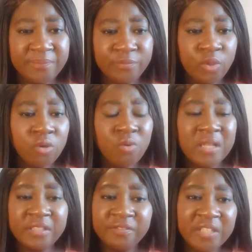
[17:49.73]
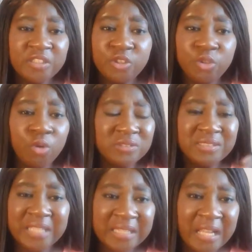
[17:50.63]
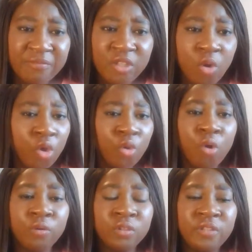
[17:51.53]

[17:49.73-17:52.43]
Don't go and invest your salary or